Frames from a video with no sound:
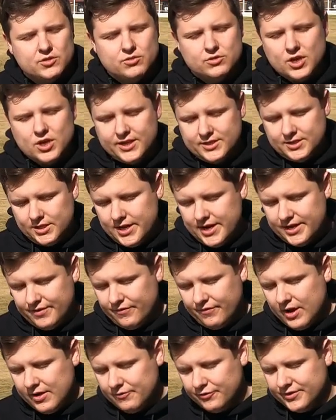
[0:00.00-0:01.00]
till
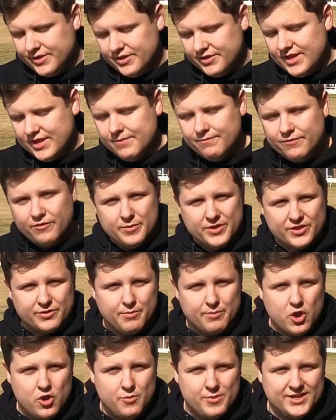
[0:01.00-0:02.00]
1985 when this infamous
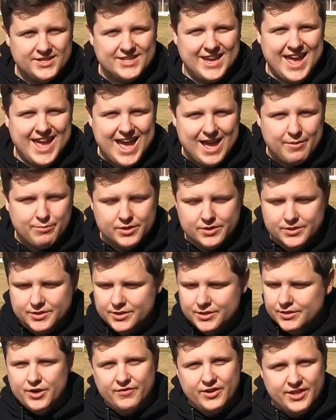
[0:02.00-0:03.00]
moment happened.
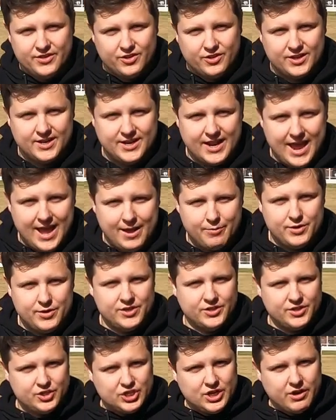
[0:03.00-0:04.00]
A bit of an incident
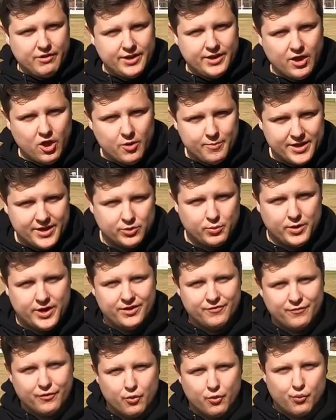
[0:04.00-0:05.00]
happened. Jerry Gomez went
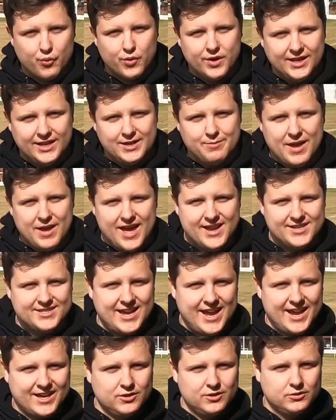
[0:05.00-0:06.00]
in for a really bad
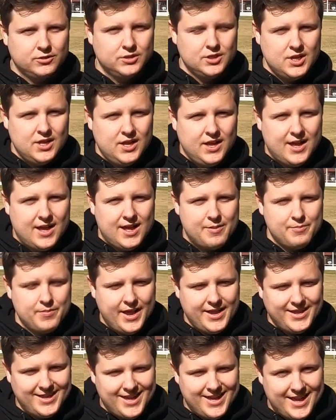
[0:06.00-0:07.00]
tackle
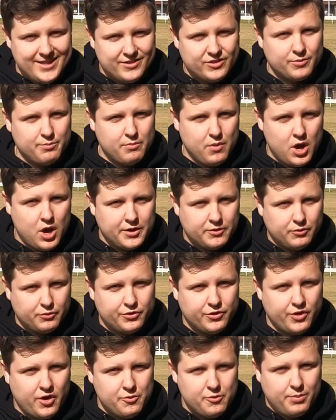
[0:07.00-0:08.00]
against Michael
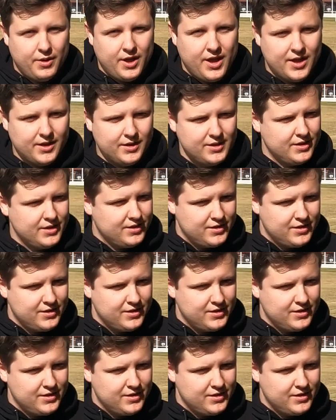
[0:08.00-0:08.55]
Soper.